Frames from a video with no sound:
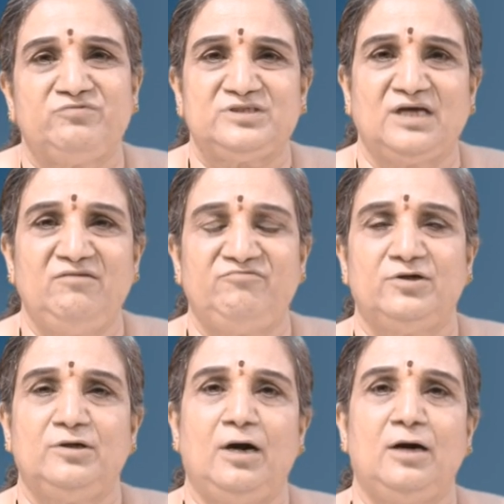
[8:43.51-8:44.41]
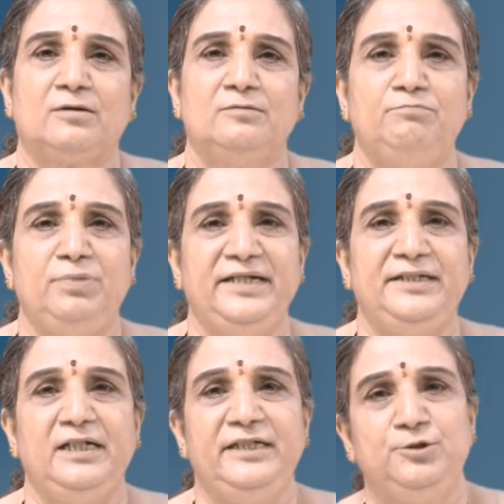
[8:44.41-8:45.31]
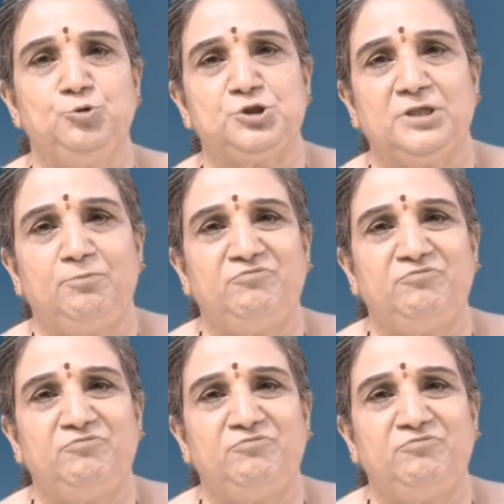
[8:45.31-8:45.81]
sulfur are completely used up,